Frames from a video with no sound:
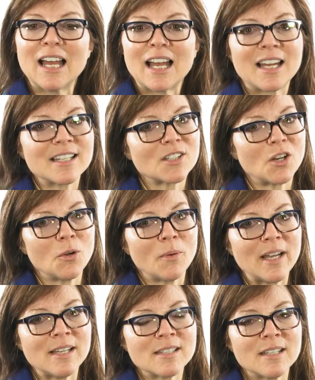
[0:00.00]
As
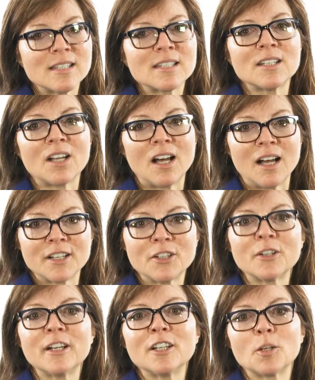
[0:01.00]
always, it's an
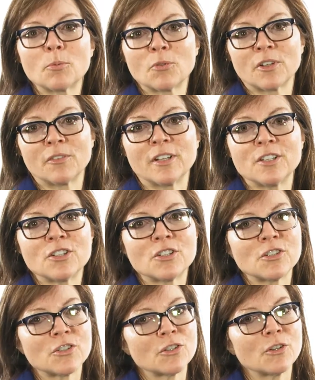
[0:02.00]
honor and a privilege
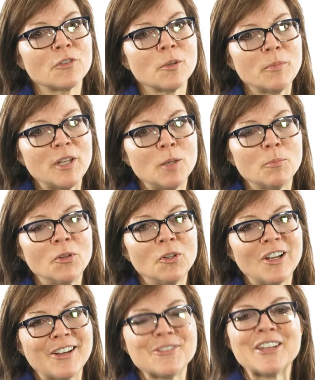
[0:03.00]
to serve the people
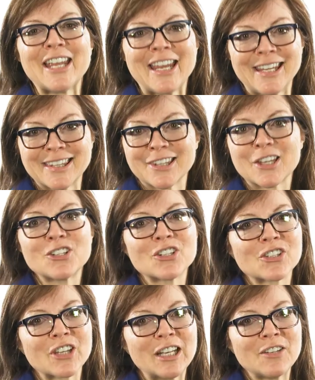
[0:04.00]
of the 8th
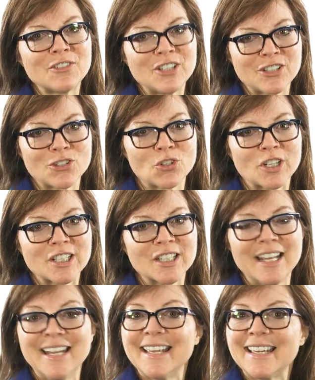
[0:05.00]
Legislative District.
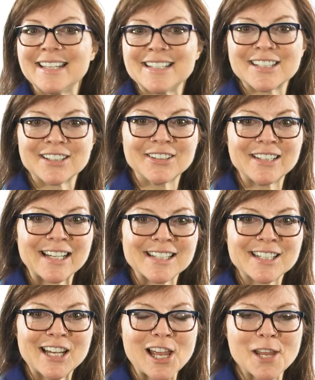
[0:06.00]
Until
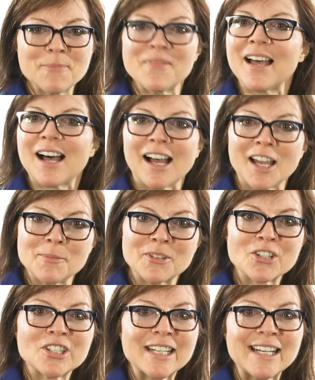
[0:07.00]
next time, I'm your
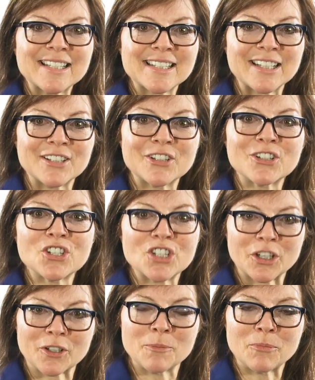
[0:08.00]
State Senator
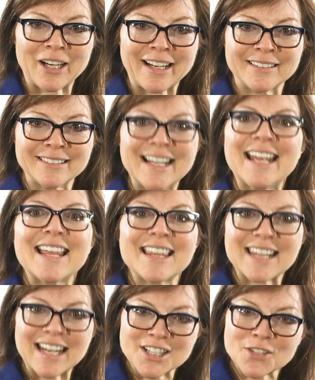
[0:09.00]
Sharon Brown.
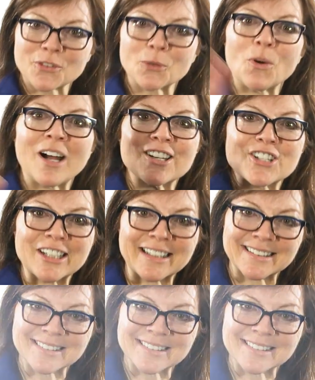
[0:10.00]
Thanks for watching.